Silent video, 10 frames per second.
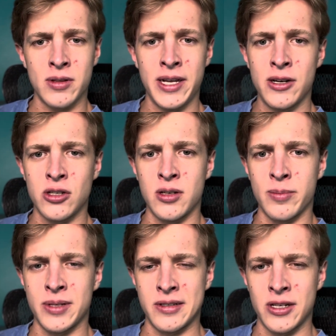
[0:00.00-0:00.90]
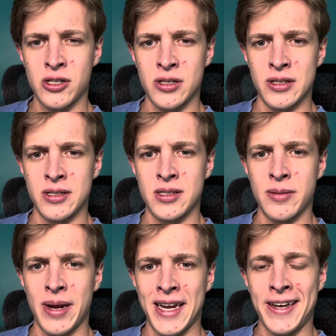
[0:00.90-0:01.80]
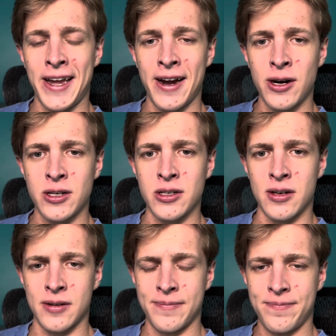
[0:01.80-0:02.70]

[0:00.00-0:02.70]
leadership positions, the main character.